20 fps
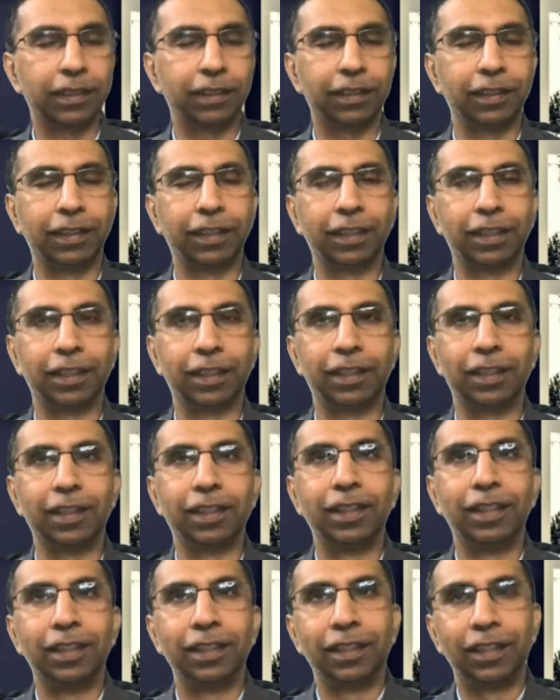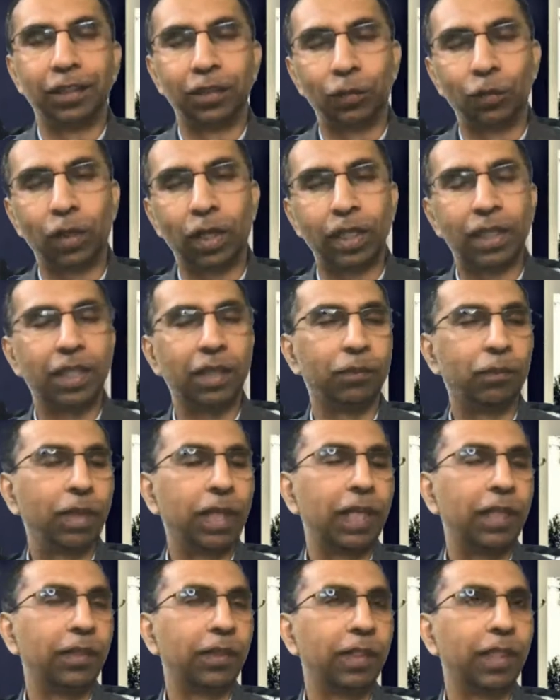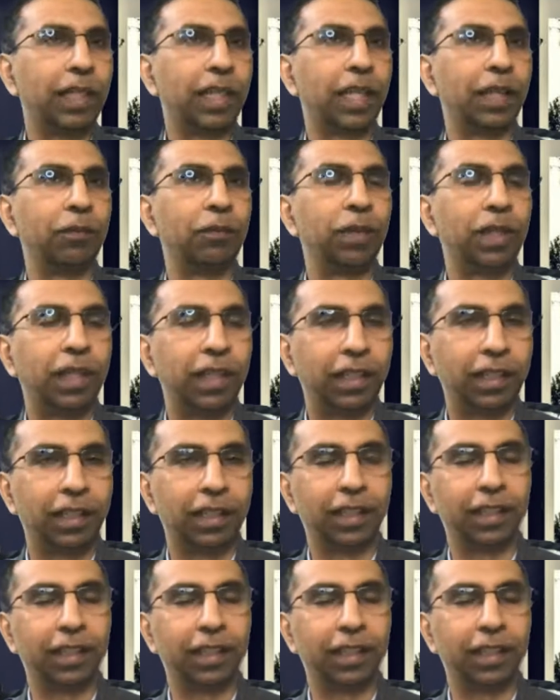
that what they bring to the table